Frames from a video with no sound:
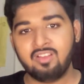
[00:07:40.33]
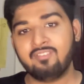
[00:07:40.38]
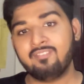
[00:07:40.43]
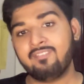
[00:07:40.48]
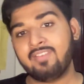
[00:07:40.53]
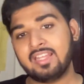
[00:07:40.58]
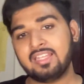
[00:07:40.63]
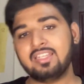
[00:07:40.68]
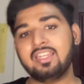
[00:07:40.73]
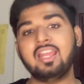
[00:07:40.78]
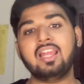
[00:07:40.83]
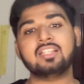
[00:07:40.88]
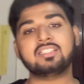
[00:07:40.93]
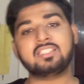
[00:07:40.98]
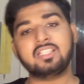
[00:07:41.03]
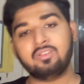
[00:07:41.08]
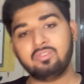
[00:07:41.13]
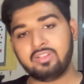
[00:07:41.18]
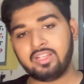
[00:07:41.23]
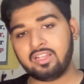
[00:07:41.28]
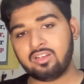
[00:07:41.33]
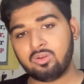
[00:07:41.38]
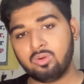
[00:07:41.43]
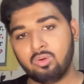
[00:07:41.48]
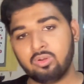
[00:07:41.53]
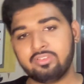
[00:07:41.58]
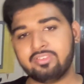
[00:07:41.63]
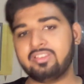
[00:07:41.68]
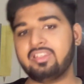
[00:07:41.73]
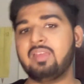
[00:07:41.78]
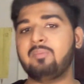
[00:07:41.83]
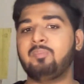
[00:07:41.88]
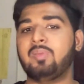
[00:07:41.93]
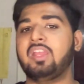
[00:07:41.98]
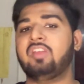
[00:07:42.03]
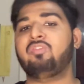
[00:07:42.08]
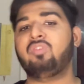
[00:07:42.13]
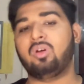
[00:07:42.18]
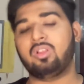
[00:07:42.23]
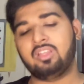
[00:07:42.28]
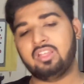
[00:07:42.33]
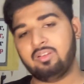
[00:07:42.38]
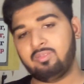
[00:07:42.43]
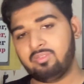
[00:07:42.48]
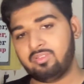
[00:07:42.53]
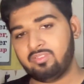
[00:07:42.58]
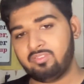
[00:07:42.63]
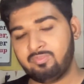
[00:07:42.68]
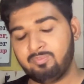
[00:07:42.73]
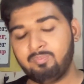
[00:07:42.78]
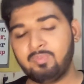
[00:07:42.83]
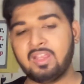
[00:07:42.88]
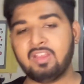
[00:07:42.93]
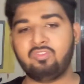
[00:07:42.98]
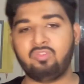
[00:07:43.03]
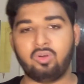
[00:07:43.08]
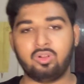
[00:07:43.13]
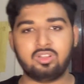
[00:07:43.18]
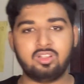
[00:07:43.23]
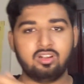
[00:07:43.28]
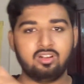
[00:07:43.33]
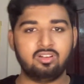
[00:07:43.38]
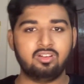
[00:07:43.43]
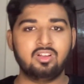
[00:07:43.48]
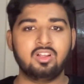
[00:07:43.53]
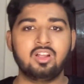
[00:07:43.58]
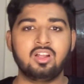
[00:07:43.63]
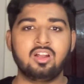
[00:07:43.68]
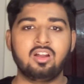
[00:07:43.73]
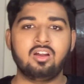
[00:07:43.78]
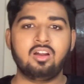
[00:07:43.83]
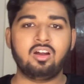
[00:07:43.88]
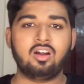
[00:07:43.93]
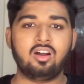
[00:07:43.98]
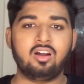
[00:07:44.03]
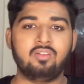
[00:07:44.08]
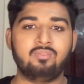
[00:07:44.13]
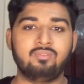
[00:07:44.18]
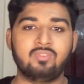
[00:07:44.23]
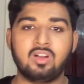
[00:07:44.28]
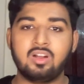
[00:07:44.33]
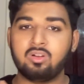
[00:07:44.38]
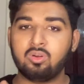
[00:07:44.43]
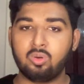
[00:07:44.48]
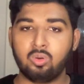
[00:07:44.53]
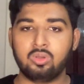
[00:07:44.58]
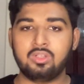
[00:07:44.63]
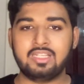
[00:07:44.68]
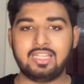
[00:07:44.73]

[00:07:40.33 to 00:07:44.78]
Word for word: When they achieve their goals, they pay for their pay for the uh, goal